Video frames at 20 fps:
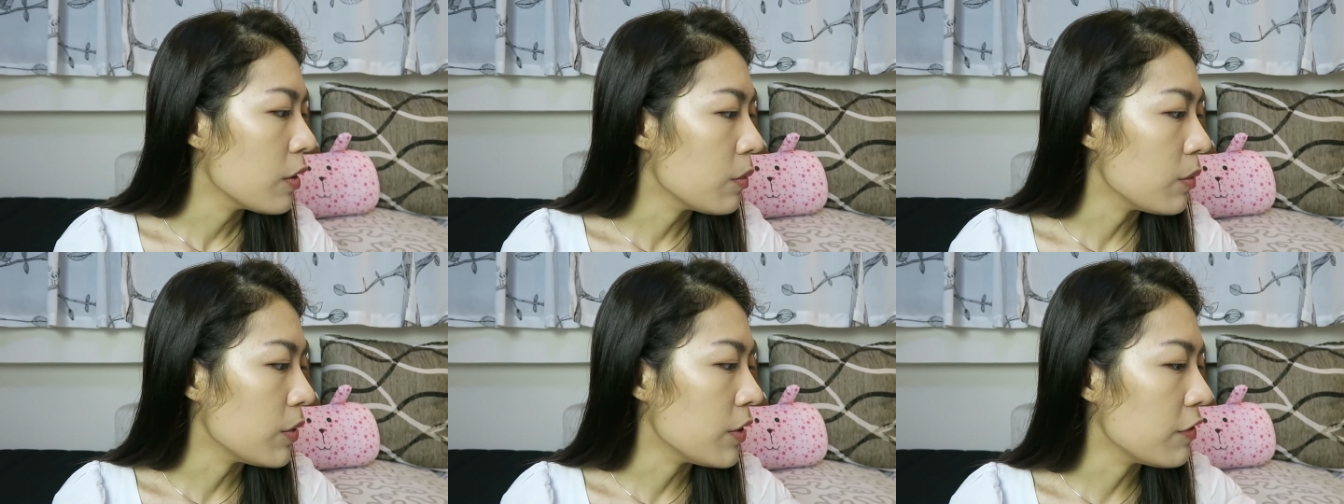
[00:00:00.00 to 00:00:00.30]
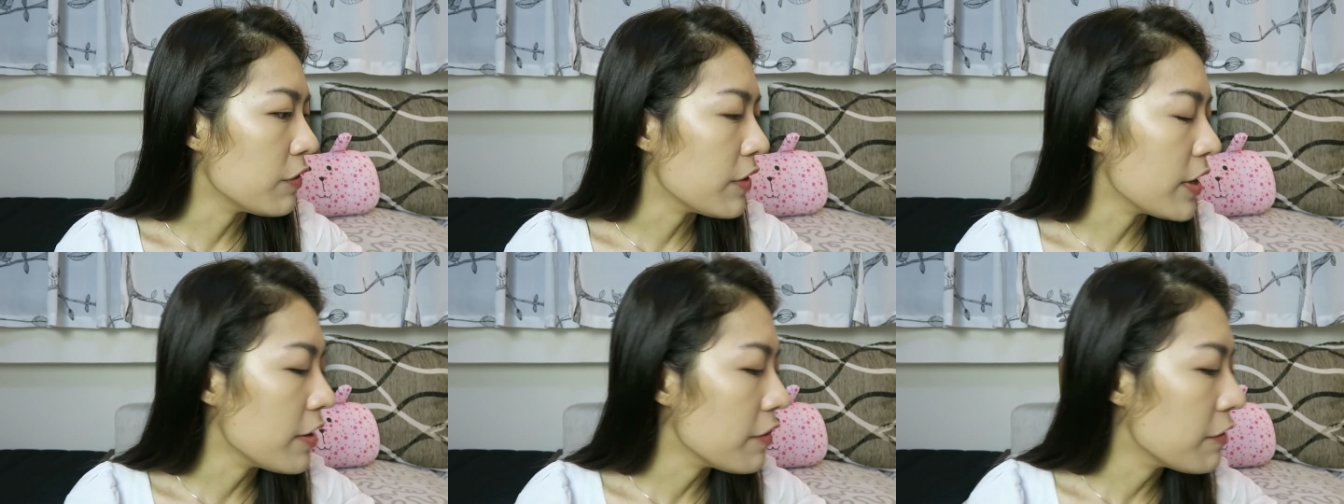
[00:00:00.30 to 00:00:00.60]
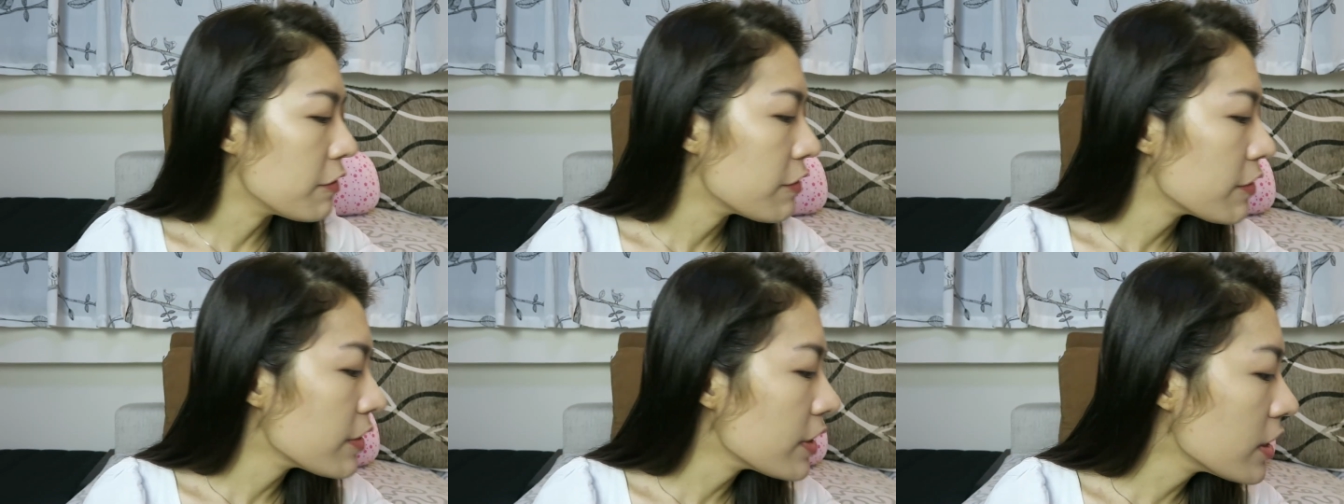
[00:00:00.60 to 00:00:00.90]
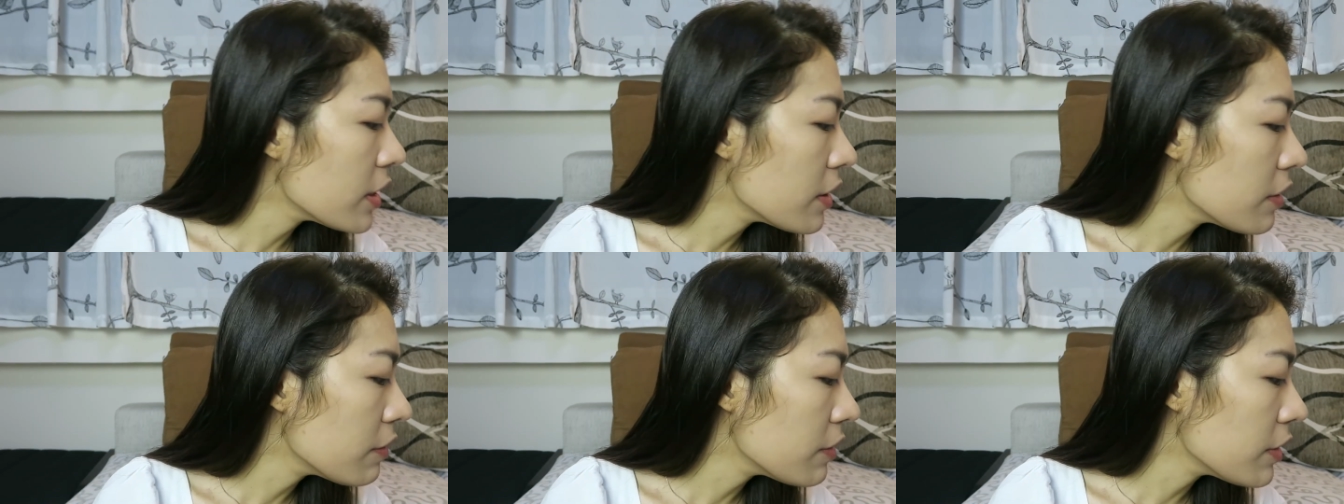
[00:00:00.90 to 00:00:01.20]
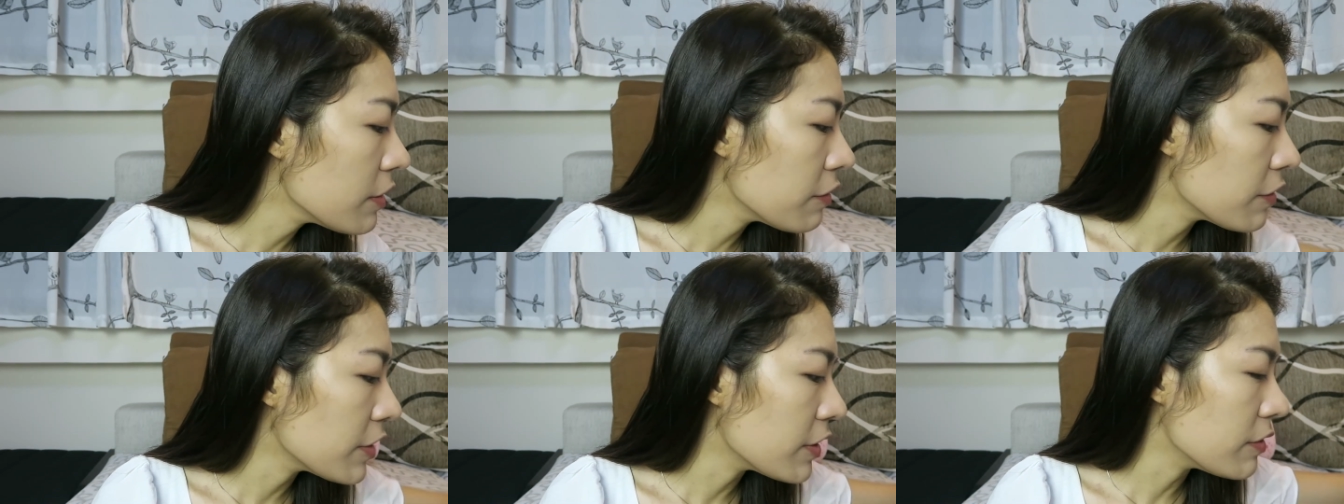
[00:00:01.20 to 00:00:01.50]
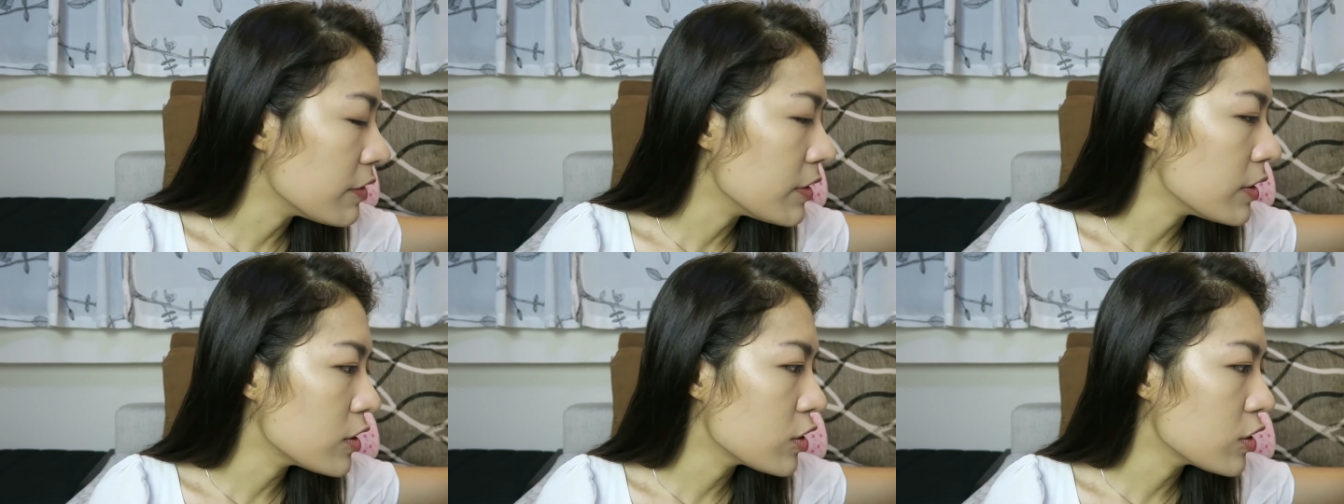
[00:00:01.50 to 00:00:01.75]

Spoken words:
with a very